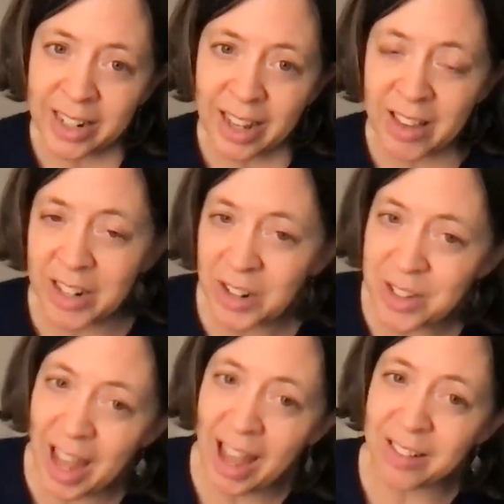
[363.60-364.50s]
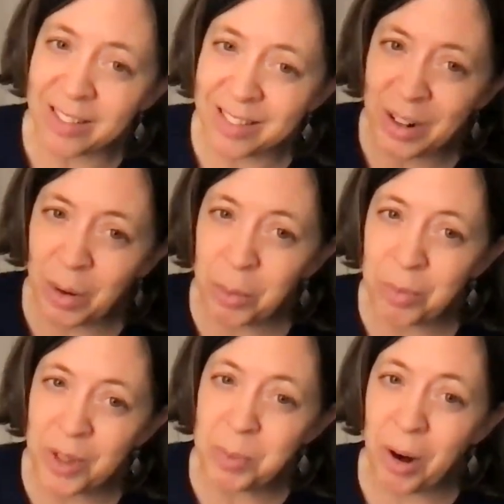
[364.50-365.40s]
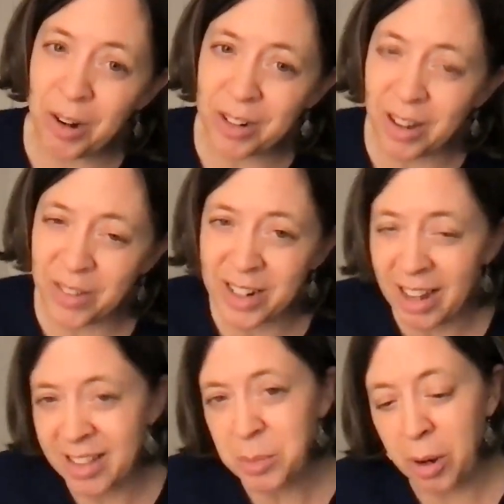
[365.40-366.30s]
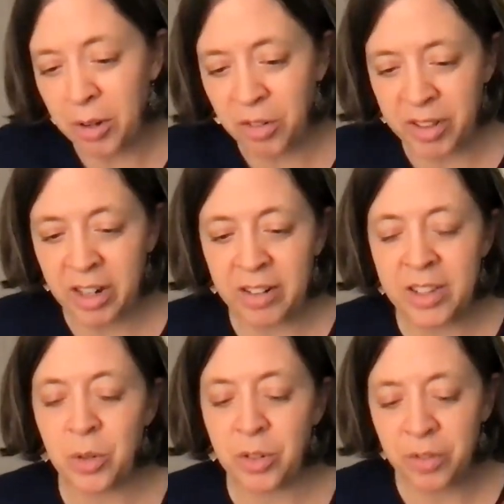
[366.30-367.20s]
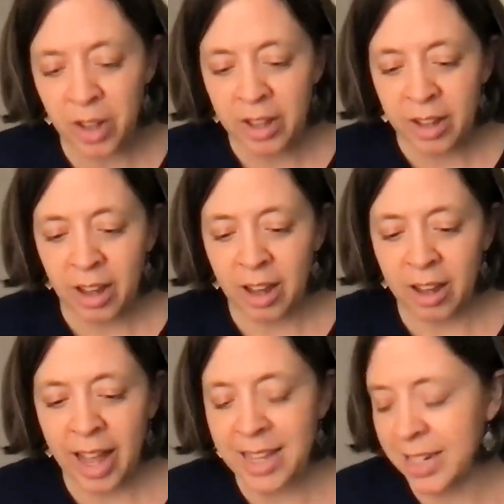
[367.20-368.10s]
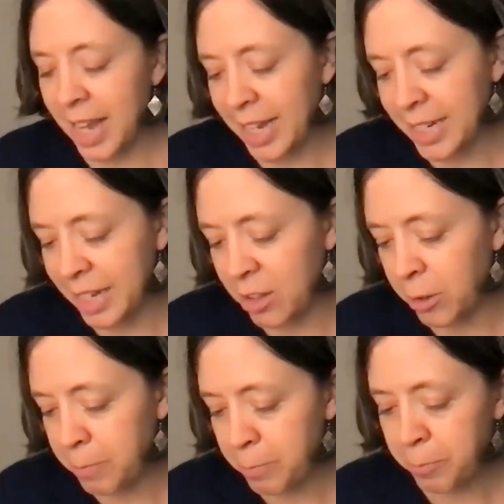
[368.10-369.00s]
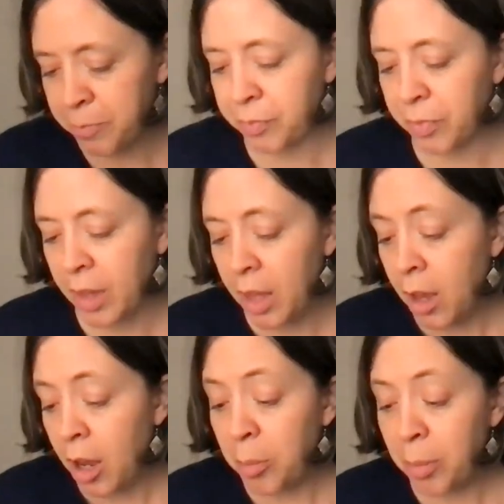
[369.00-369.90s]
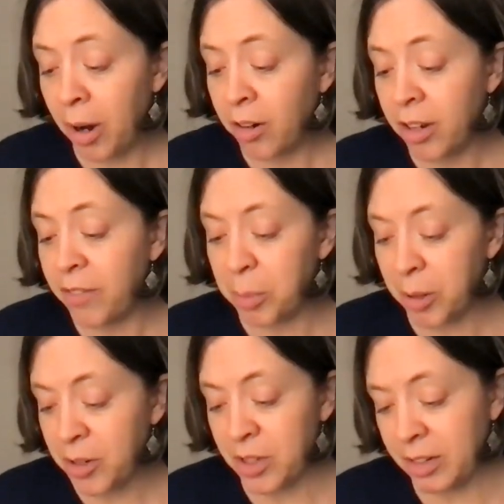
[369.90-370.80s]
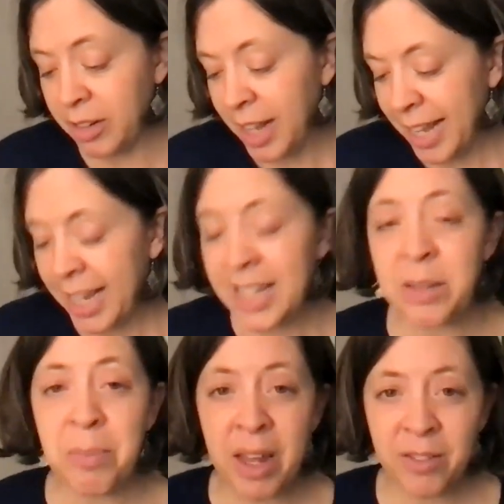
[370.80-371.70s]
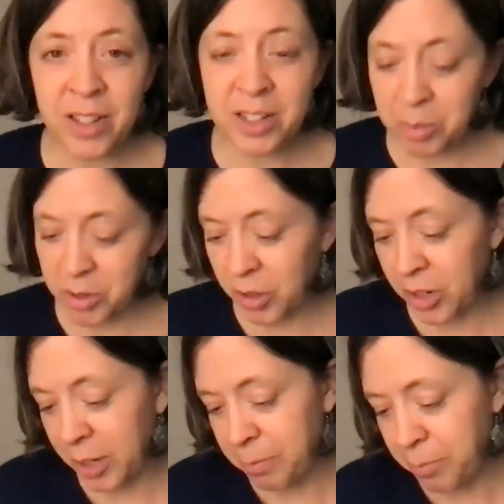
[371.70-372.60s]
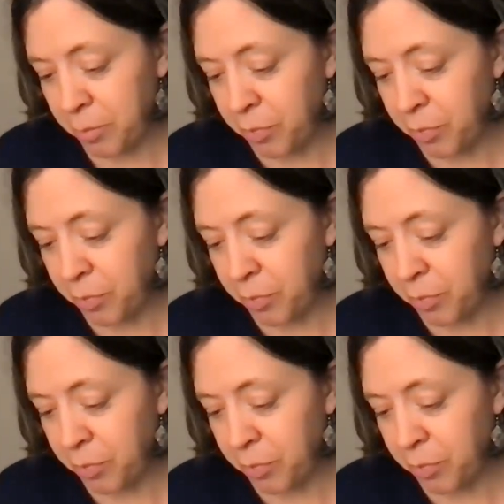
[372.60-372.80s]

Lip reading: it and then here's this part of it and this part over there. It sort of has to hang together. A part of a person is a manifest absurdity.